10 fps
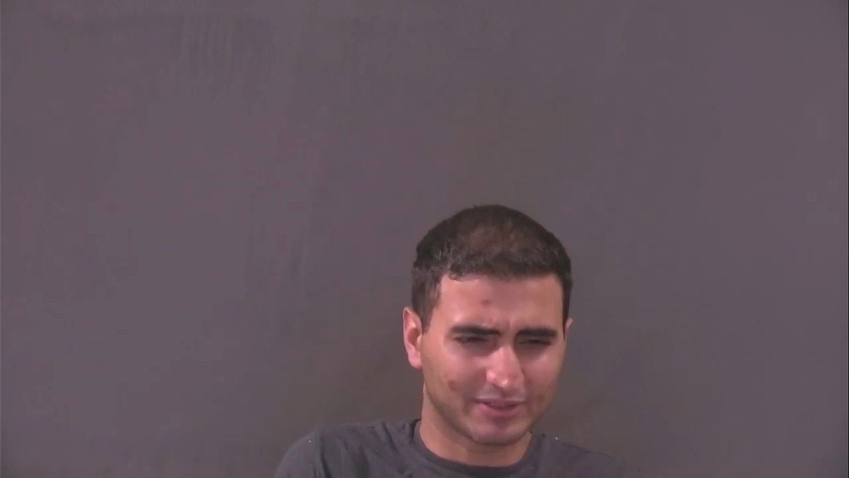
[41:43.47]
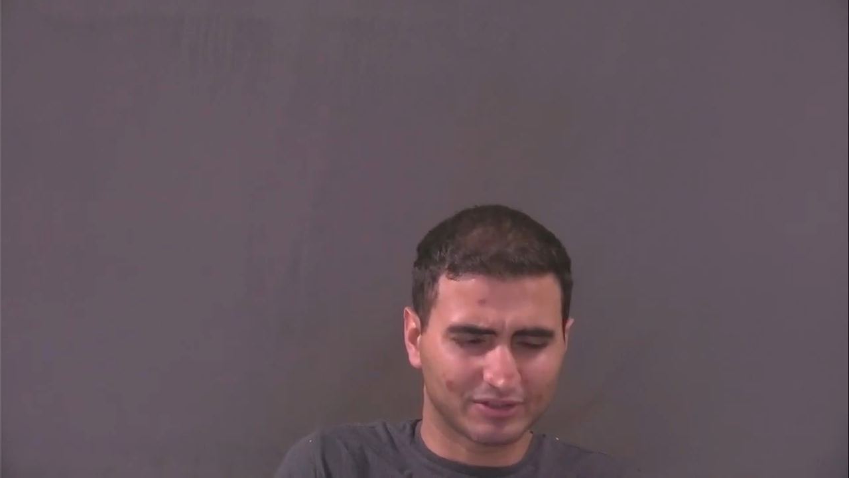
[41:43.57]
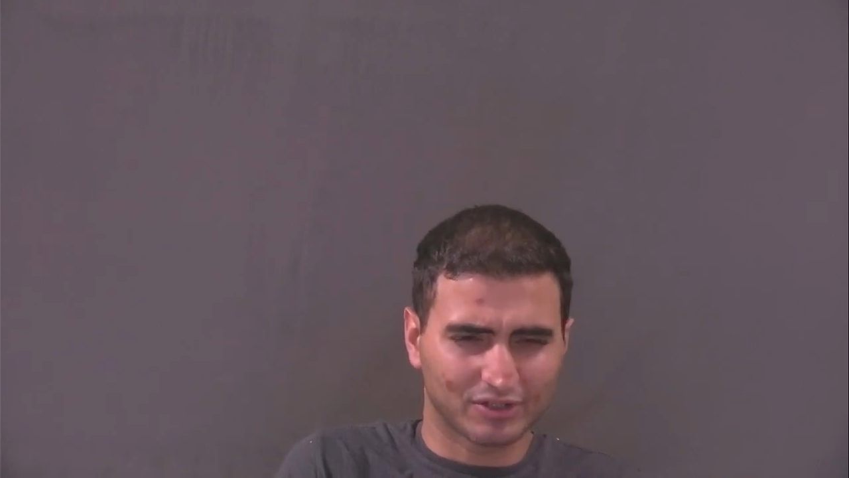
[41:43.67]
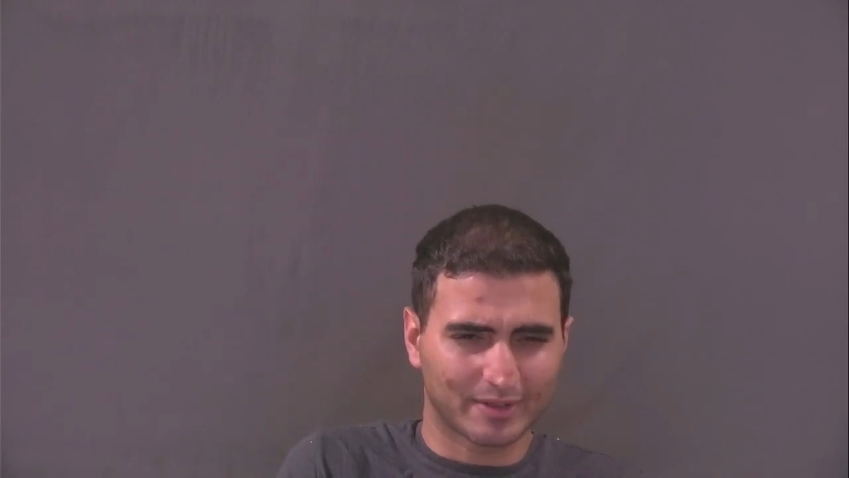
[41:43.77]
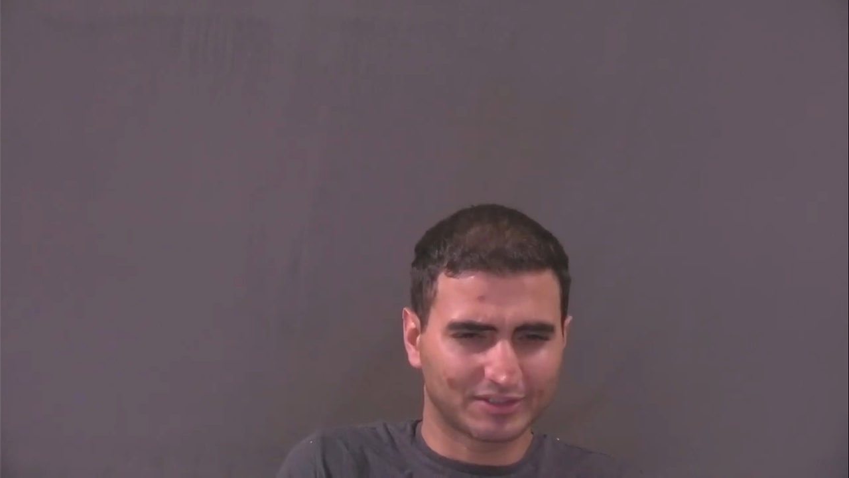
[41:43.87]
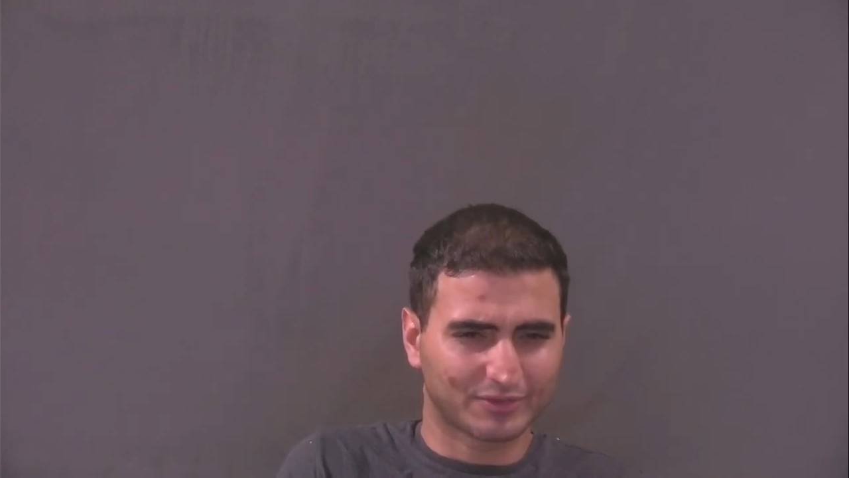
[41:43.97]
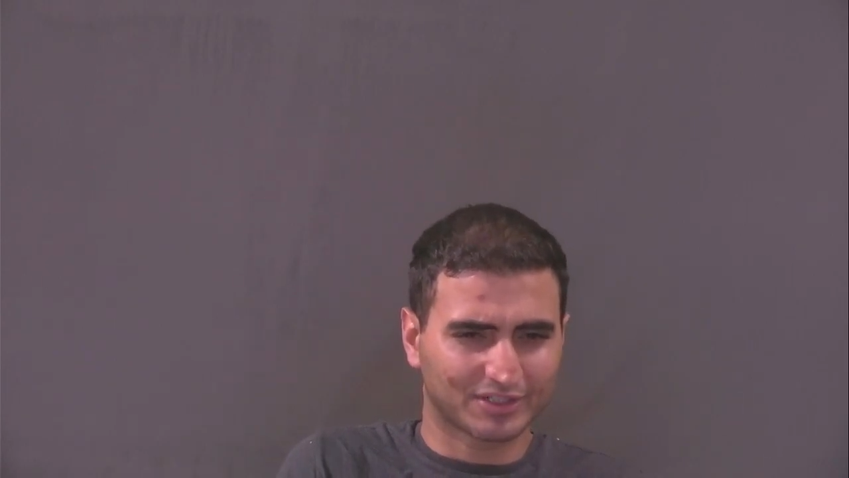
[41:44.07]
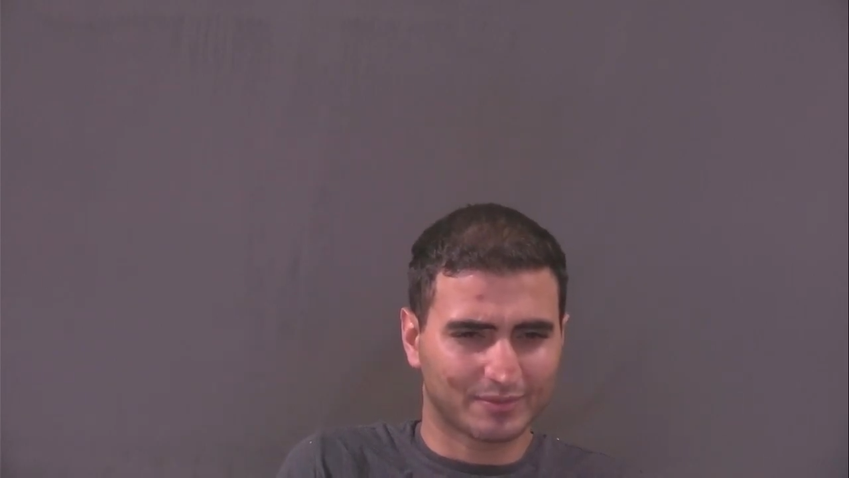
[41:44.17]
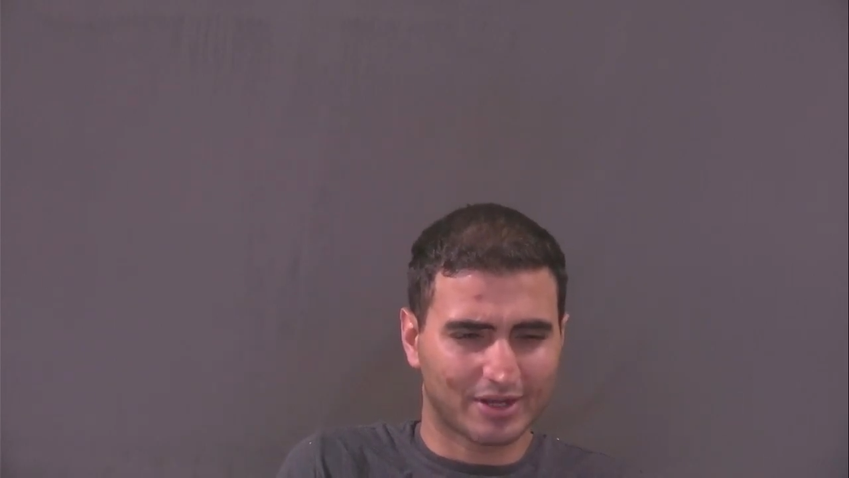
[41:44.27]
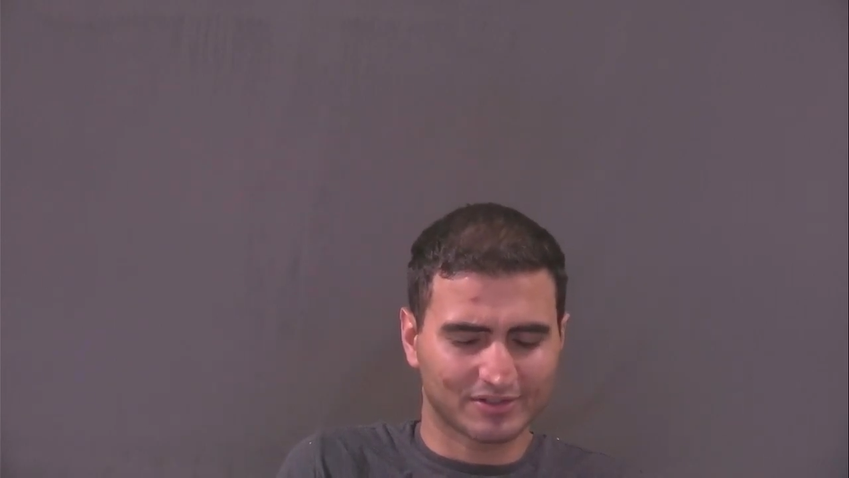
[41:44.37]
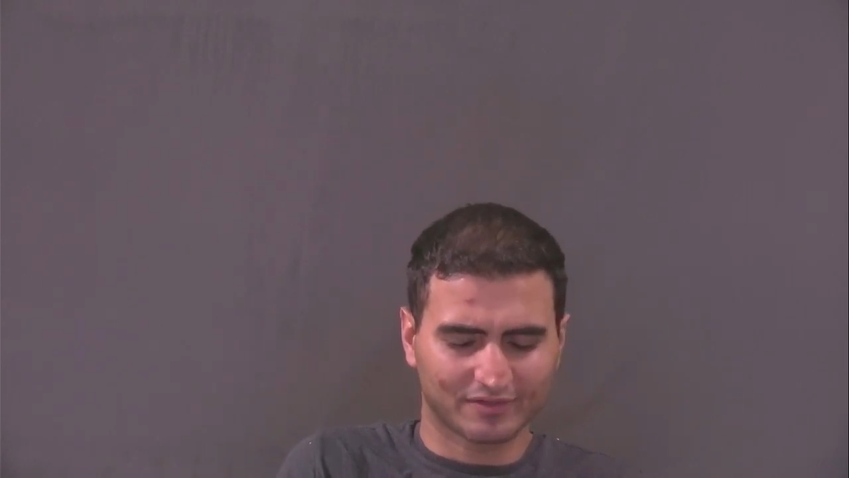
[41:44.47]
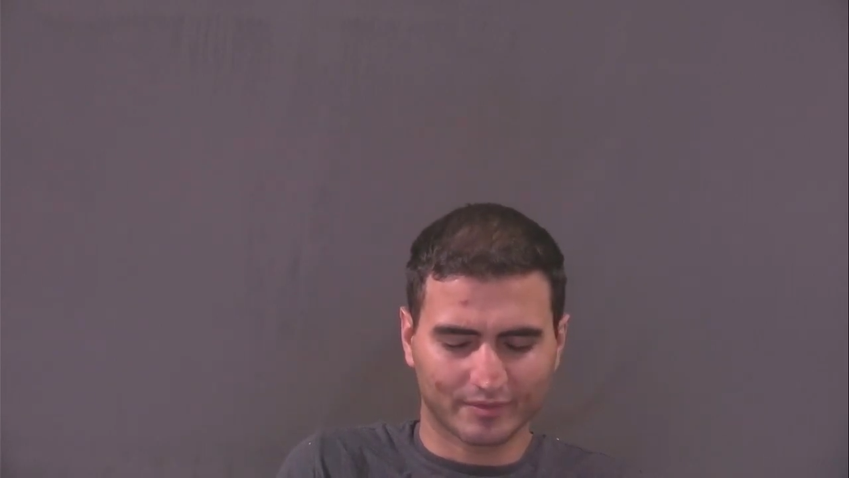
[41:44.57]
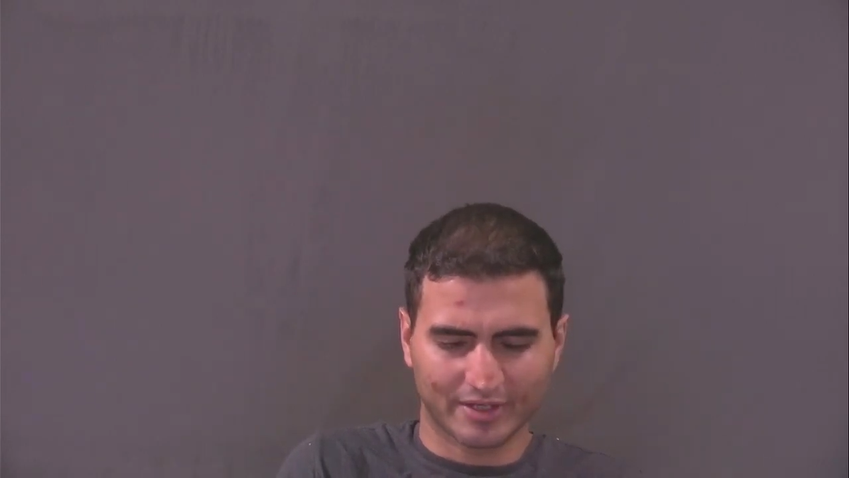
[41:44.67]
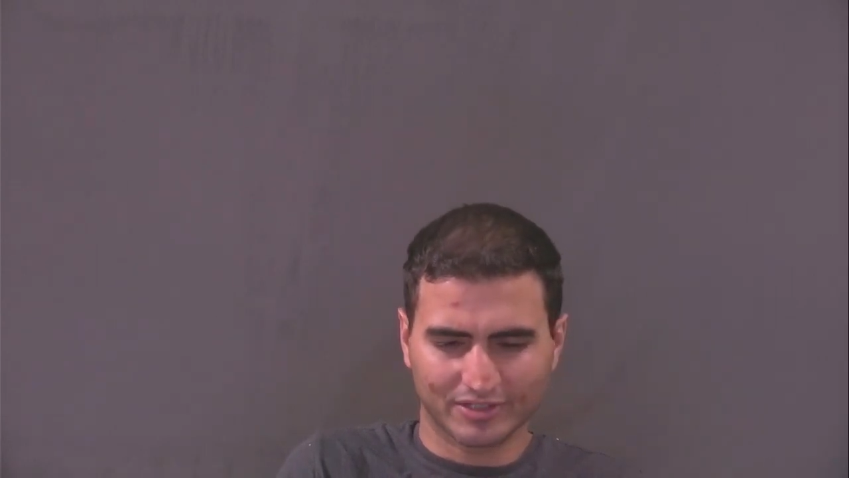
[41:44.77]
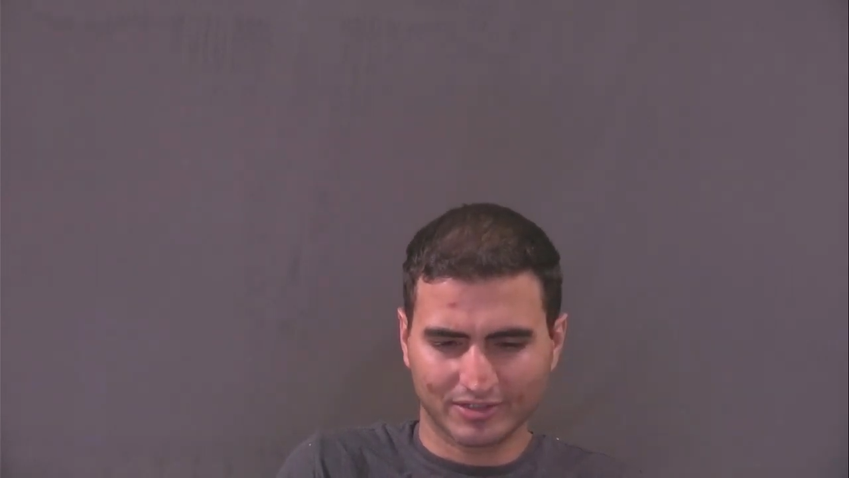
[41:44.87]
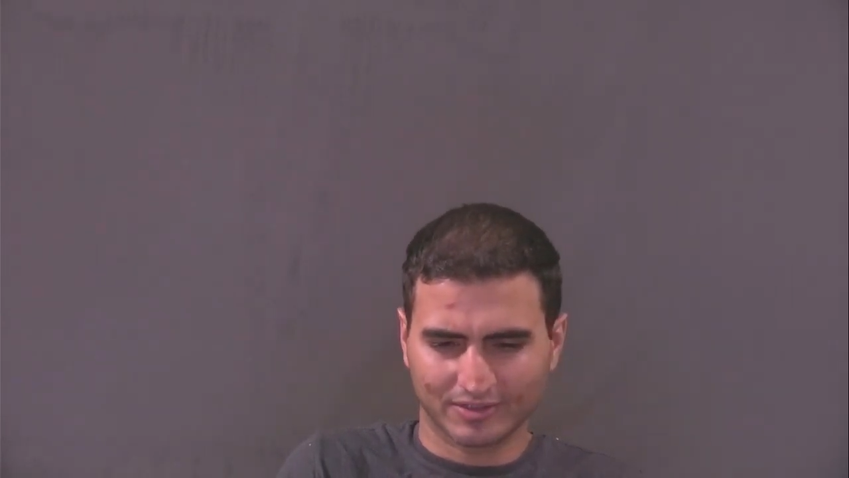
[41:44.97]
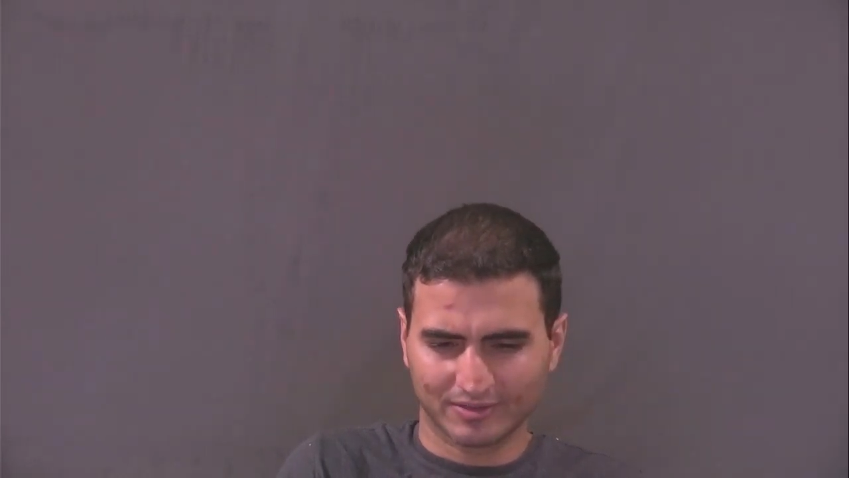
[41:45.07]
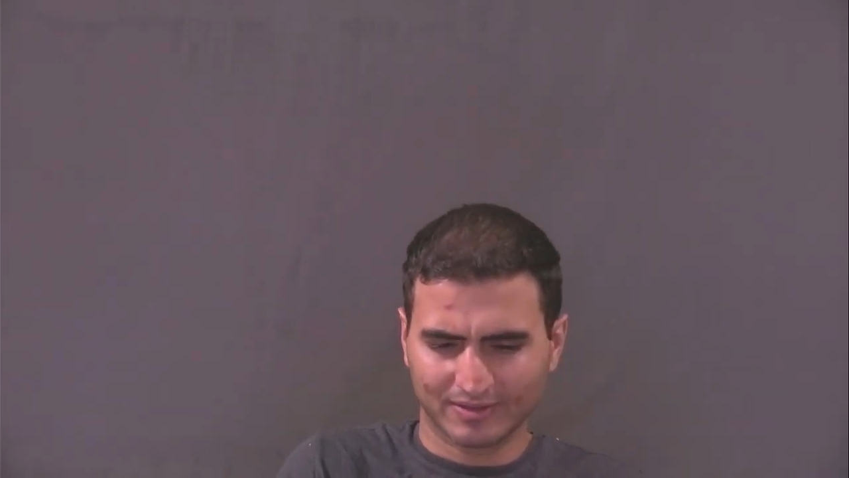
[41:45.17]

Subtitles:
my direct deposit information. And